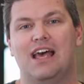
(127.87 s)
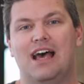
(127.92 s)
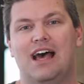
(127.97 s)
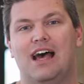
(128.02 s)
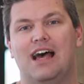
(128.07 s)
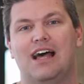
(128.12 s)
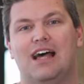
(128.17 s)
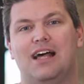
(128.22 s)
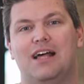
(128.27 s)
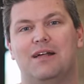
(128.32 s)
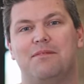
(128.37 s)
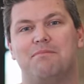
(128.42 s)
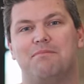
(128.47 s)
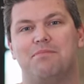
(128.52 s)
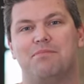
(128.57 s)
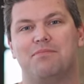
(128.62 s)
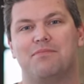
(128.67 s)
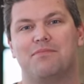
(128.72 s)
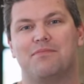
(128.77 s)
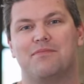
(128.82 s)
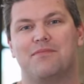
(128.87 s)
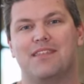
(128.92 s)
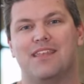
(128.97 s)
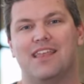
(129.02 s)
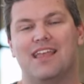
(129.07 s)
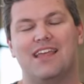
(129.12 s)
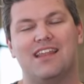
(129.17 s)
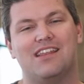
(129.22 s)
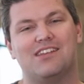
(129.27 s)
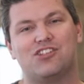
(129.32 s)
Um,
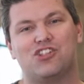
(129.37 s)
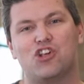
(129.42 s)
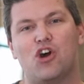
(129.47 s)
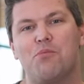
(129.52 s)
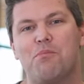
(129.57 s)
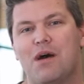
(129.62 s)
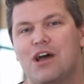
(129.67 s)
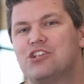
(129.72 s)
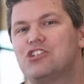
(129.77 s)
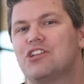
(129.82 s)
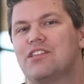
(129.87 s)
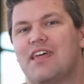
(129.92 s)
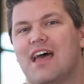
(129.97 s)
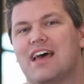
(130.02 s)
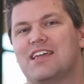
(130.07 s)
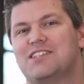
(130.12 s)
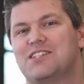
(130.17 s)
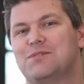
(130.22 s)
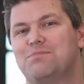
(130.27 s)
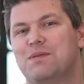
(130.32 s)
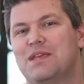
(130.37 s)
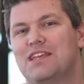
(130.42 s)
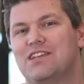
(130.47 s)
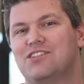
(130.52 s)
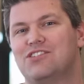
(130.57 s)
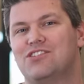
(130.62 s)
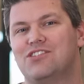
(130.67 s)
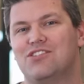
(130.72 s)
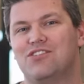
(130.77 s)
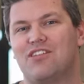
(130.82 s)
and so much of that
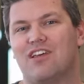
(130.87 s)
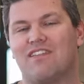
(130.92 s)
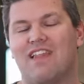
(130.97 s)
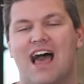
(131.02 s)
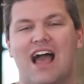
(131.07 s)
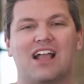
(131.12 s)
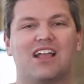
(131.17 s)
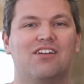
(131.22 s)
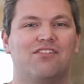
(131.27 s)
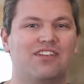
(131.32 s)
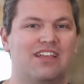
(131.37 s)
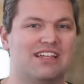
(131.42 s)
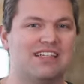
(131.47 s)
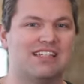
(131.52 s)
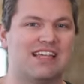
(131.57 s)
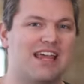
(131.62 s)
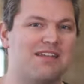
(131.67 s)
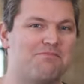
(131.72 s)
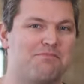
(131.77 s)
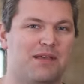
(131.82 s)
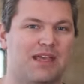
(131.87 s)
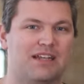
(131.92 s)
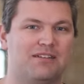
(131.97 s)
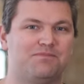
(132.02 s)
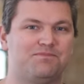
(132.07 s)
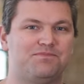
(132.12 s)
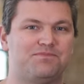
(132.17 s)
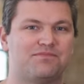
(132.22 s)
speaks to the lack of contentment